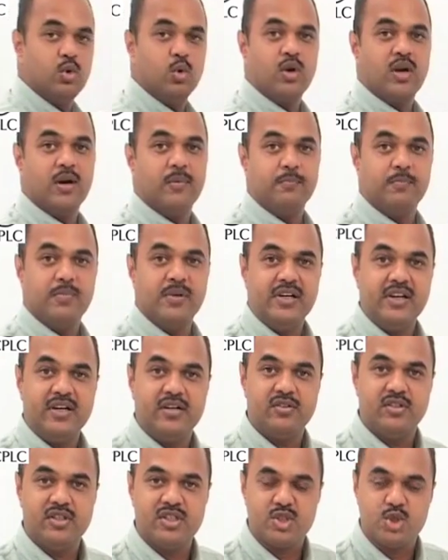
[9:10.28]
to
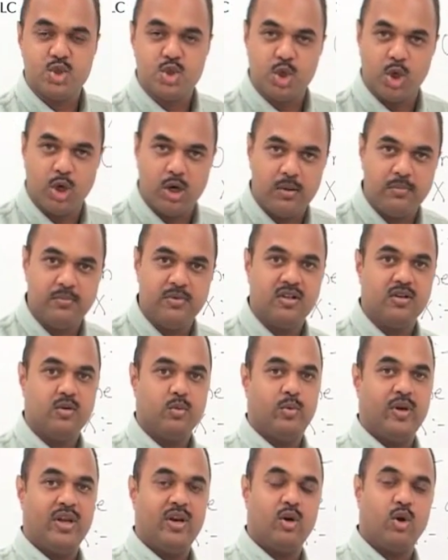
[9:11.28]
complete this job
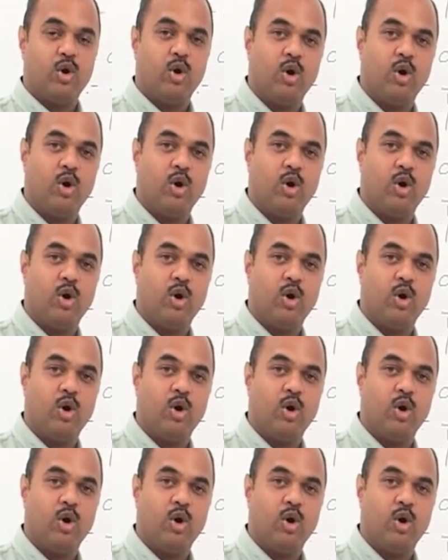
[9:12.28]
when